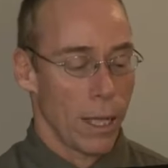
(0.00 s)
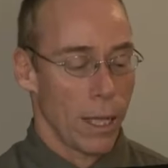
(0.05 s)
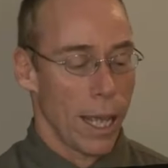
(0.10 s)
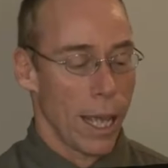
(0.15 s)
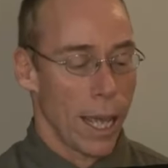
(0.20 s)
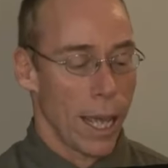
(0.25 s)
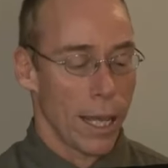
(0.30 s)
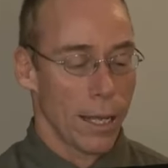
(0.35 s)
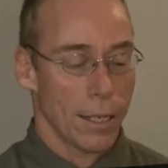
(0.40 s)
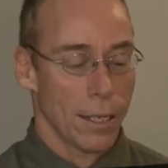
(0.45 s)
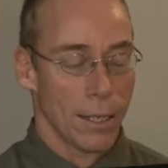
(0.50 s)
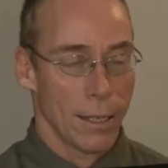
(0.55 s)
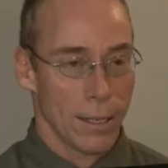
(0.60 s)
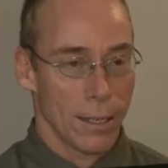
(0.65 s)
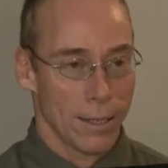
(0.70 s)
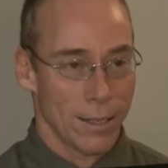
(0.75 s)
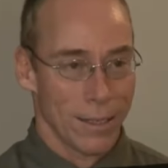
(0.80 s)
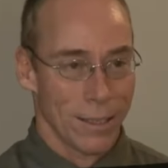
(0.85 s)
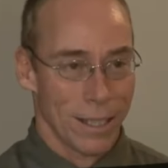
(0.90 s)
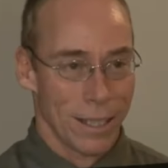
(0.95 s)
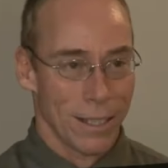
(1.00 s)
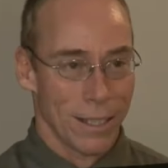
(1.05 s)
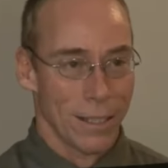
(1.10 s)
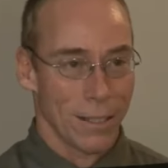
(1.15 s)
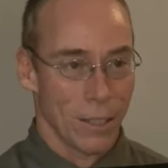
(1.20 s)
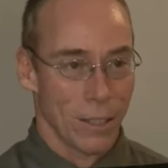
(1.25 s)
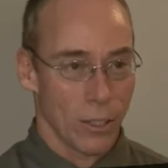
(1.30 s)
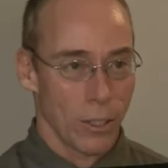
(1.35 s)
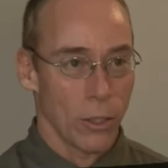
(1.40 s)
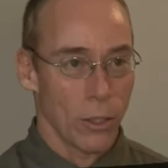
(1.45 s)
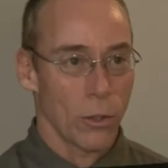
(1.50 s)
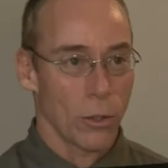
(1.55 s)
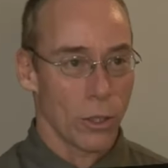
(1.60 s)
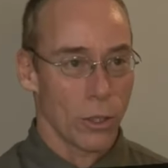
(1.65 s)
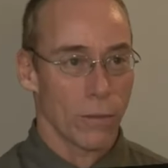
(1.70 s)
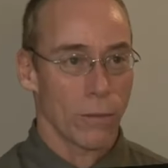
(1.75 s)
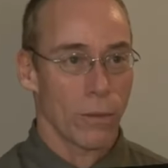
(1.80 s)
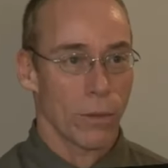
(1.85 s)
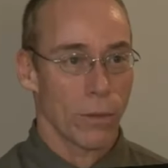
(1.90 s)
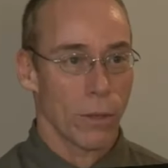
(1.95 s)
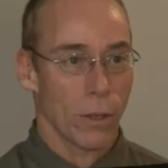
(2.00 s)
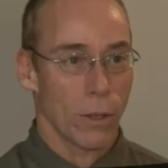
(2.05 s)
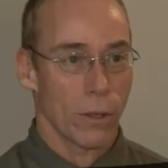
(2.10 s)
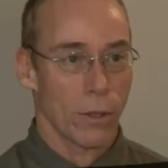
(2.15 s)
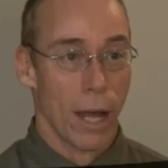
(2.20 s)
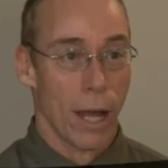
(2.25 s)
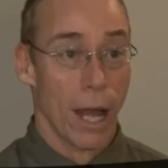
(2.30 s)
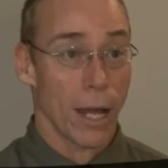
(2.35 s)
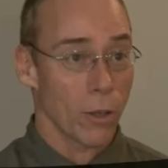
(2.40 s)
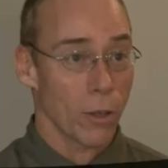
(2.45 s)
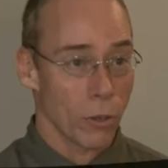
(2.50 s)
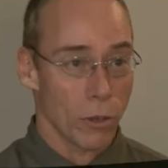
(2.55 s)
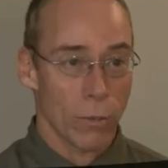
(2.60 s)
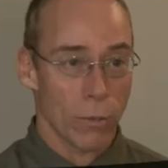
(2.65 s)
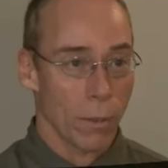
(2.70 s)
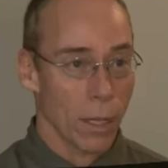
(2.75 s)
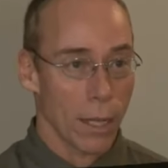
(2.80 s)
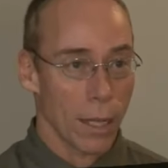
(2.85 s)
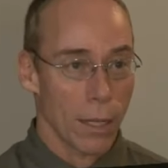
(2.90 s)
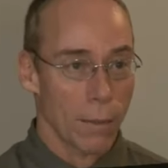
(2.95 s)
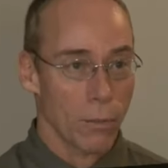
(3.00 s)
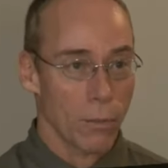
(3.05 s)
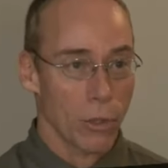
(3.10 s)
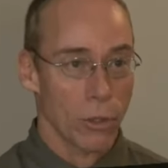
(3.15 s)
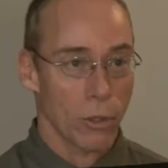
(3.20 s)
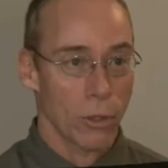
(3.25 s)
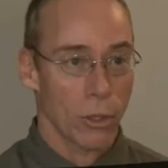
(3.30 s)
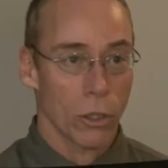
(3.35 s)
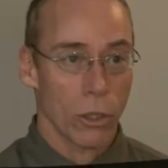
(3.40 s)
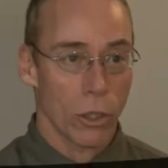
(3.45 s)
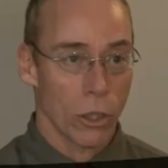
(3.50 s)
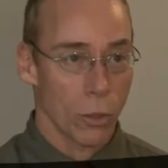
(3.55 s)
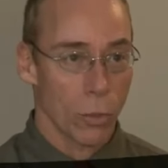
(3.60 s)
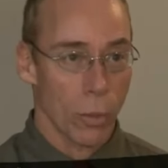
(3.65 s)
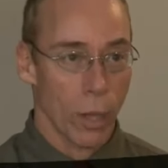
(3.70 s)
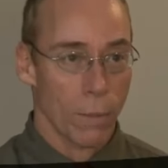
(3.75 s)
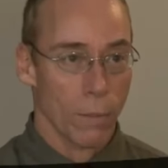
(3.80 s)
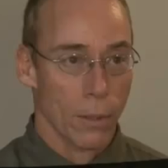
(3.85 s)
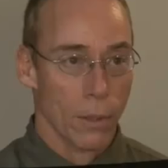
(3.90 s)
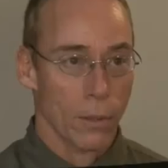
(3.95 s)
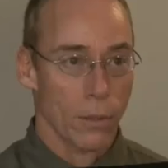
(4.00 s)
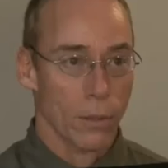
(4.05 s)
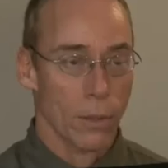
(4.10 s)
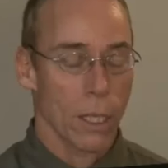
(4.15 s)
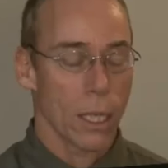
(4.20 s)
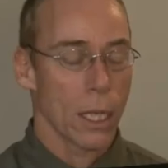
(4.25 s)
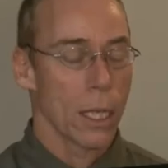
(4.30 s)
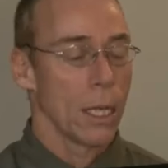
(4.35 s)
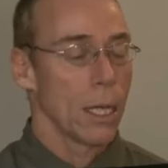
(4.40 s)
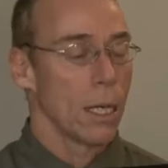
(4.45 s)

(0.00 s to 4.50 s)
and the use of hydrogen bombs and nuclear weapons,